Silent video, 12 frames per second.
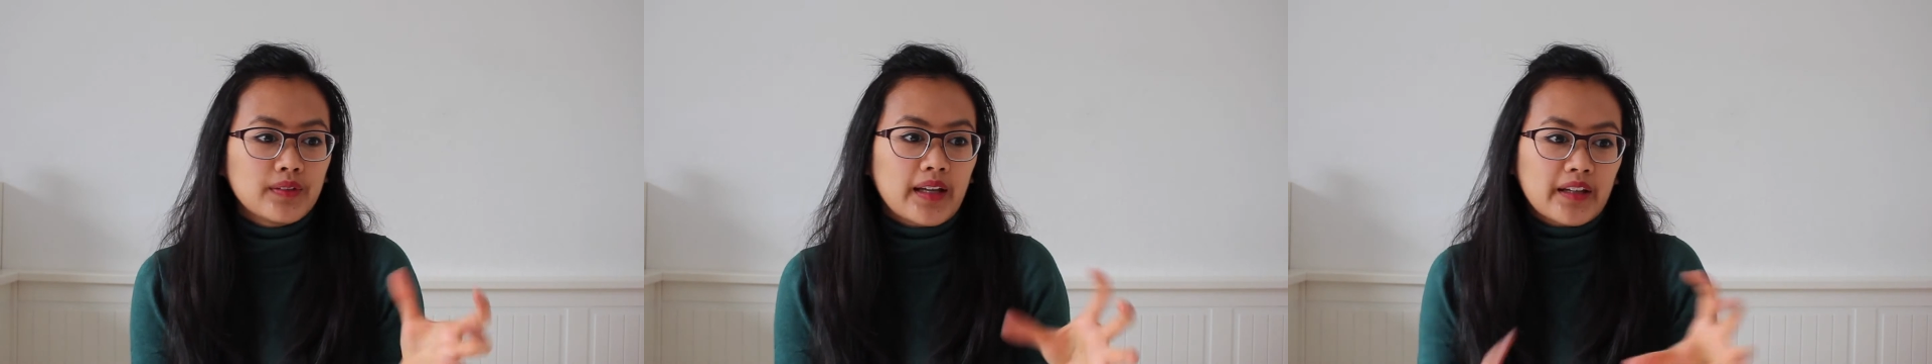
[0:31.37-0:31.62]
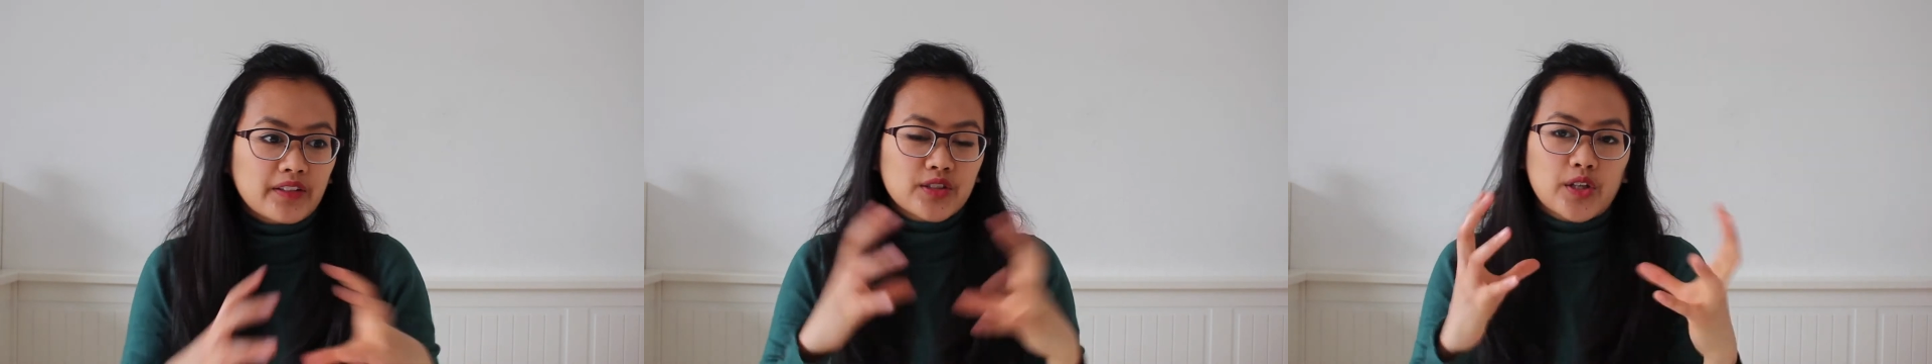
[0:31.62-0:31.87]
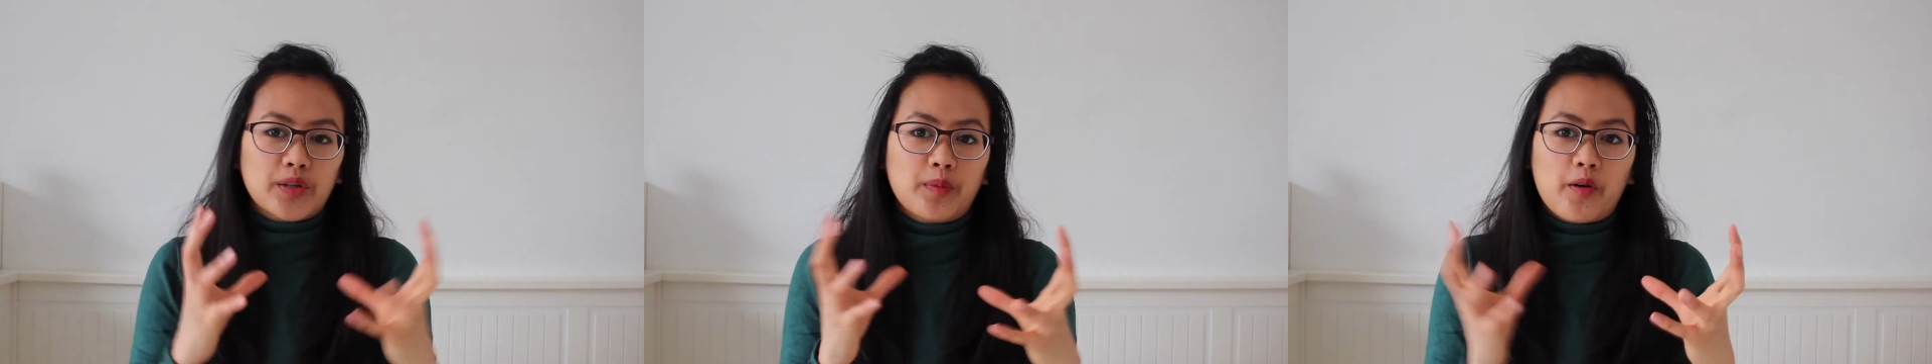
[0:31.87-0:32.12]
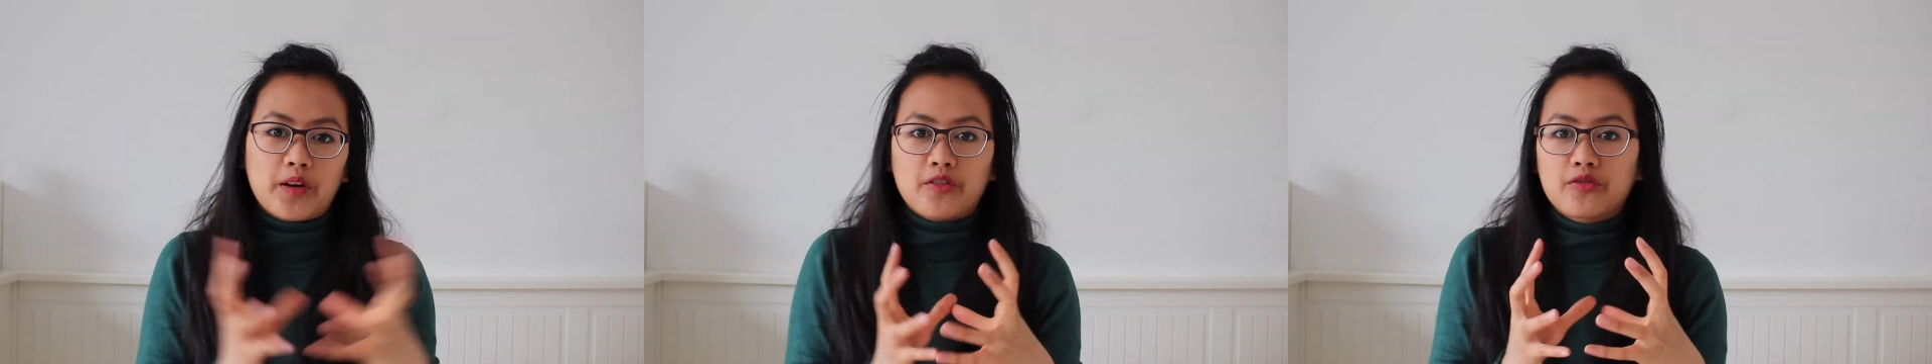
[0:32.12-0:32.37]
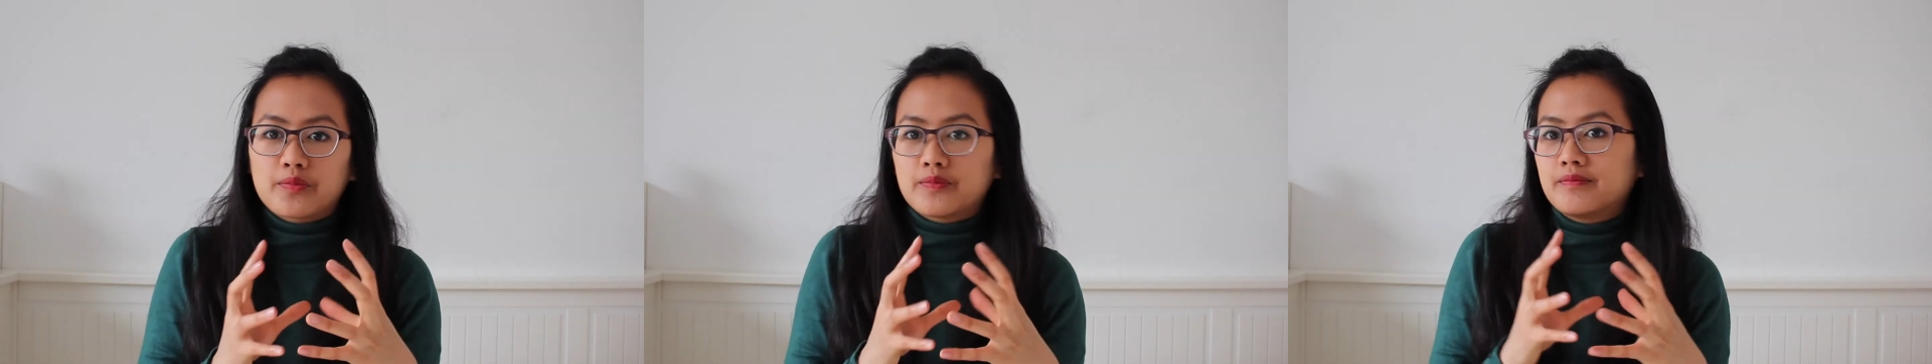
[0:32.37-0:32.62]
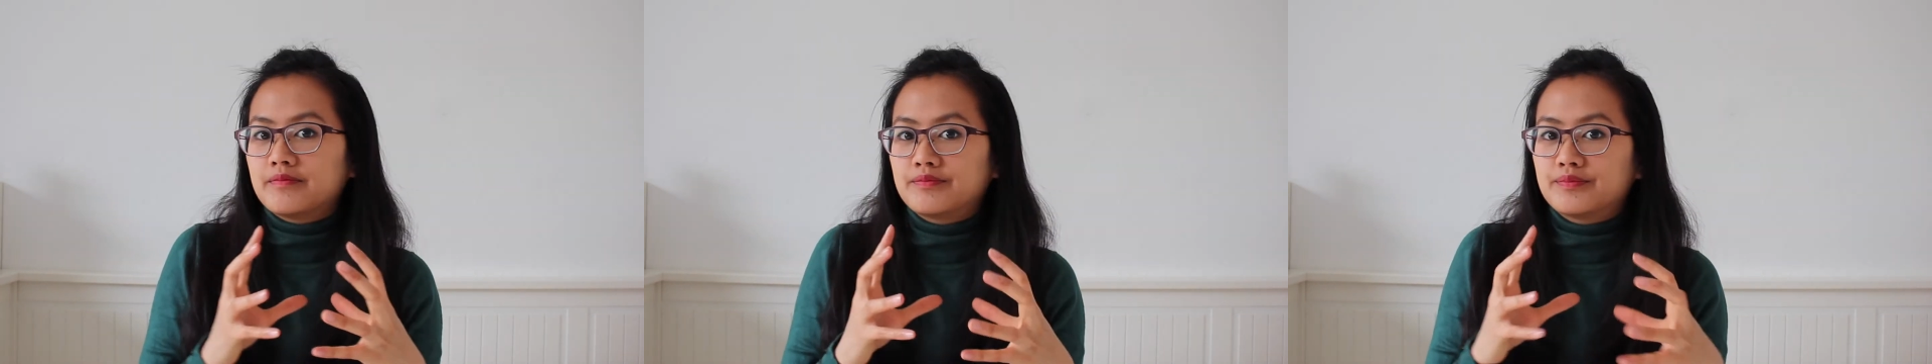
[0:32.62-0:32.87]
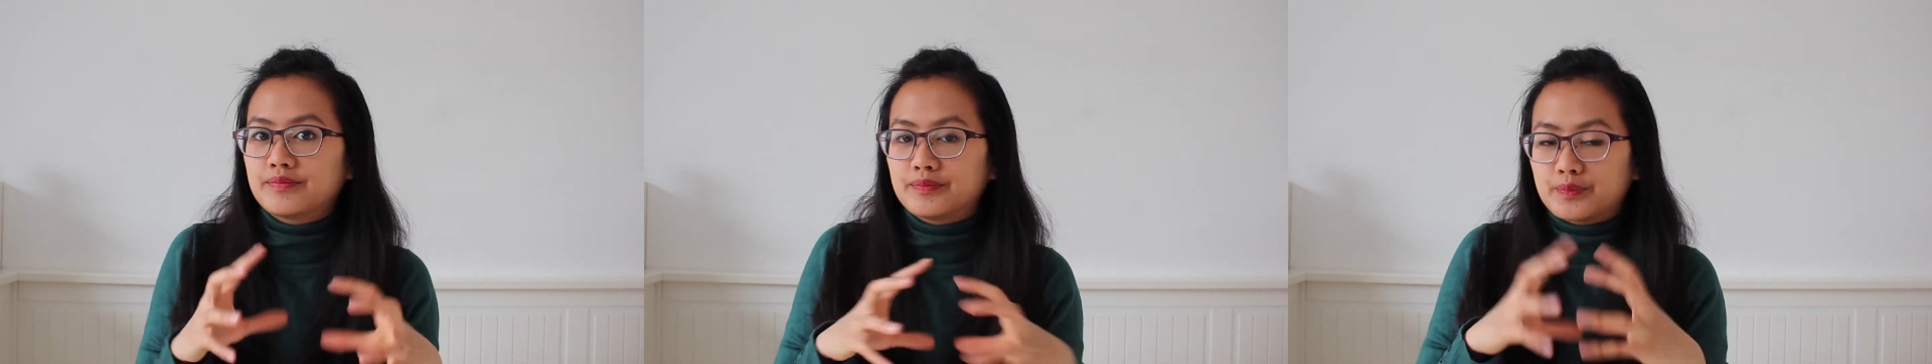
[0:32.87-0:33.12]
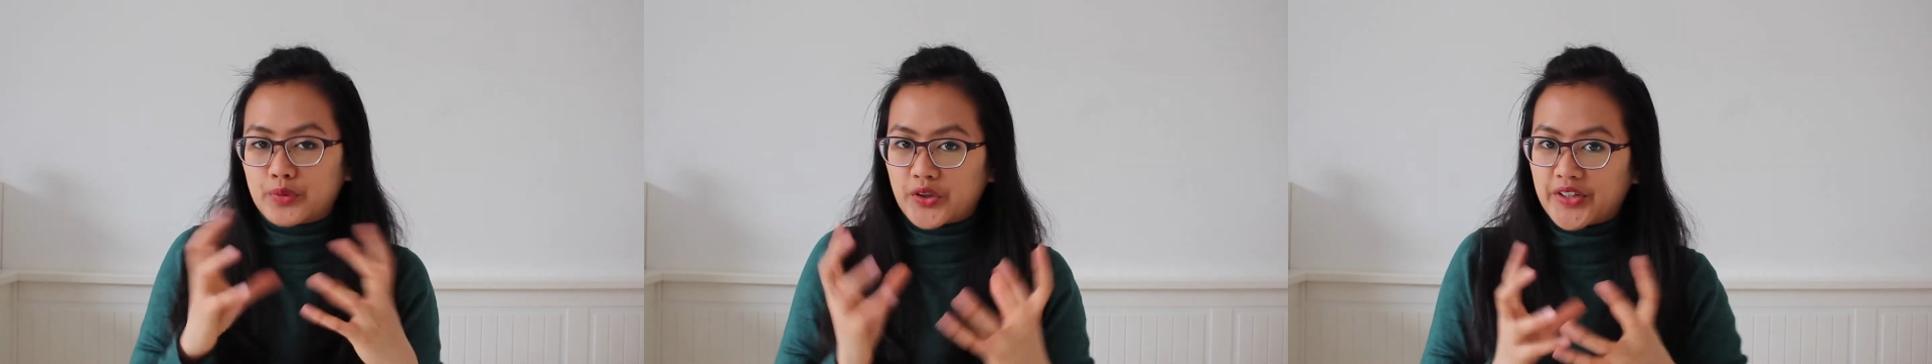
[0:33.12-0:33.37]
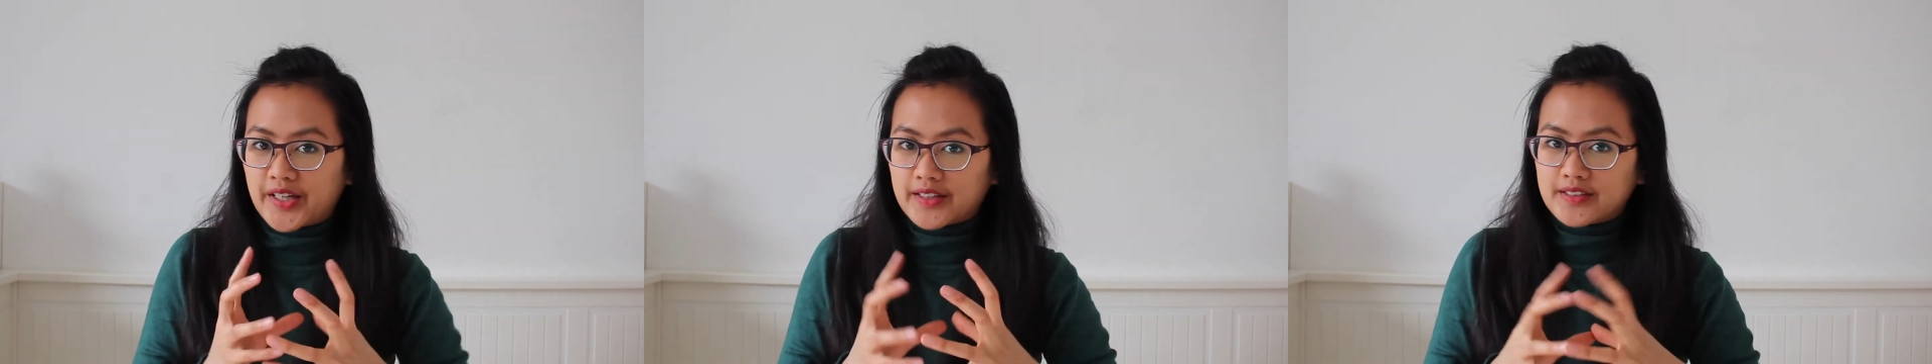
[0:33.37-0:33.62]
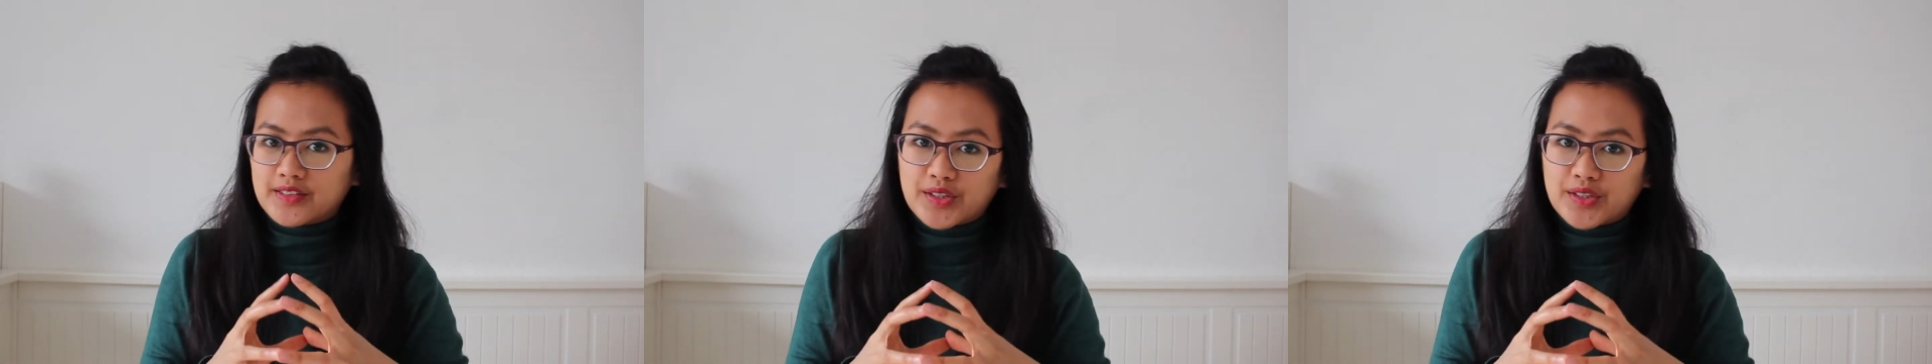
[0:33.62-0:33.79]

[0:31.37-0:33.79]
like a certain amount of products.